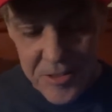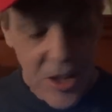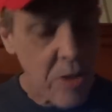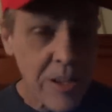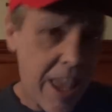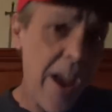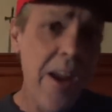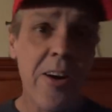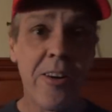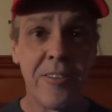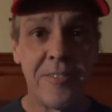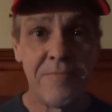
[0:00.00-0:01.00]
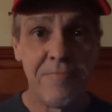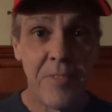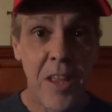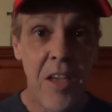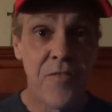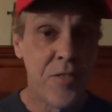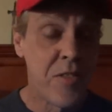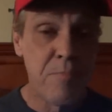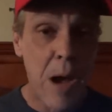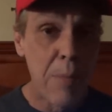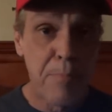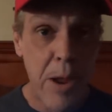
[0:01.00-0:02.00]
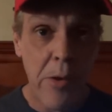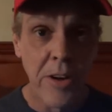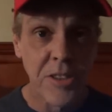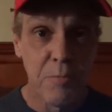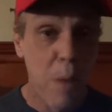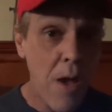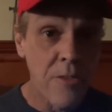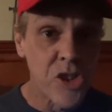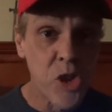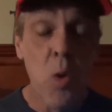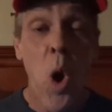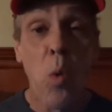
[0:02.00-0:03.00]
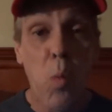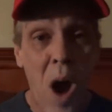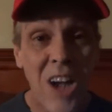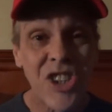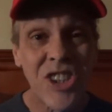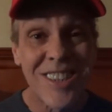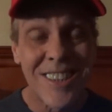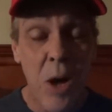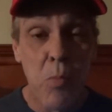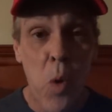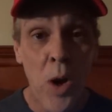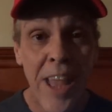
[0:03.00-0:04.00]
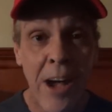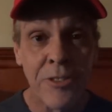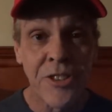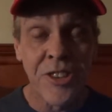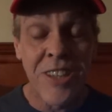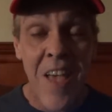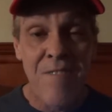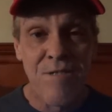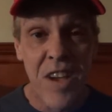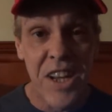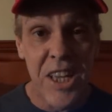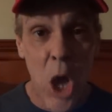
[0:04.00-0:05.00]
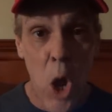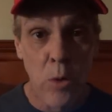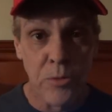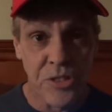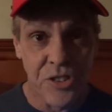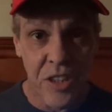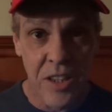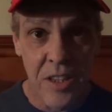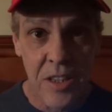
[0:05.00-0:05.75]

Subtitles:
So I don't care. If my appearance bothers you, watch someone else's videos.